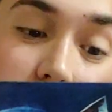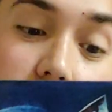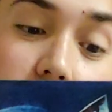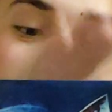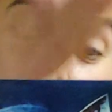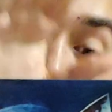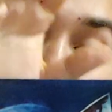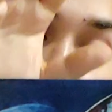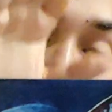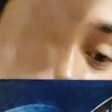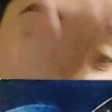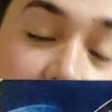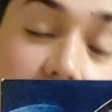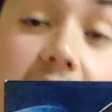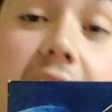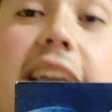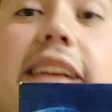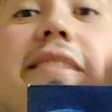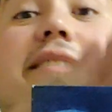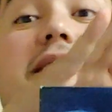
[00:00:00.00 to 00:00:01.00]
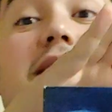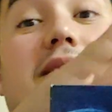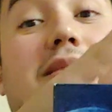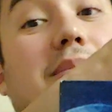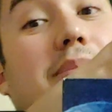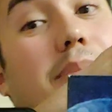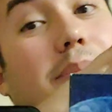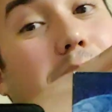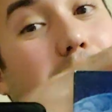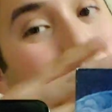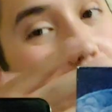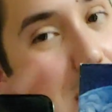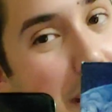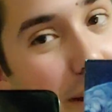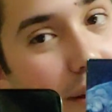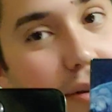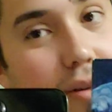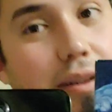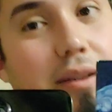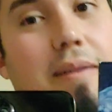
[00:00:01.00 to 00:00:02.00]
case is better.
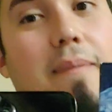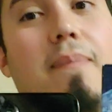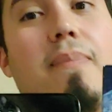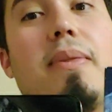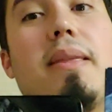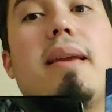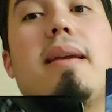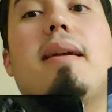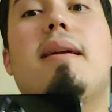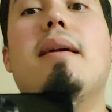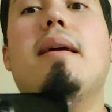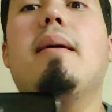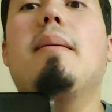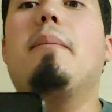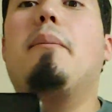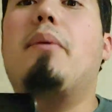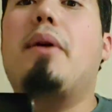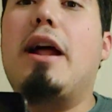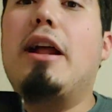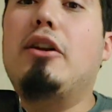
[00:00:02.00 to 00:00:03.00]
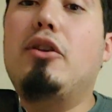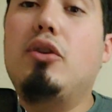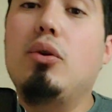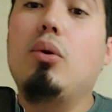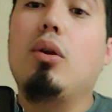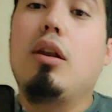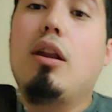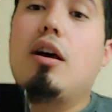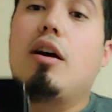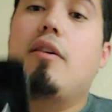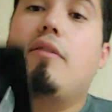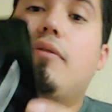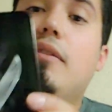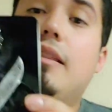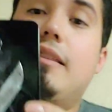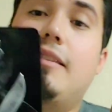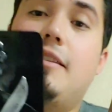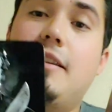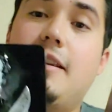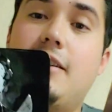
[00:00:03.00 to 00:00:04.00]
But I do love that this
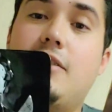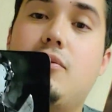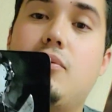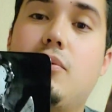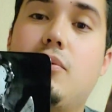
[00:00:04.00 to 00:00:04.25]
one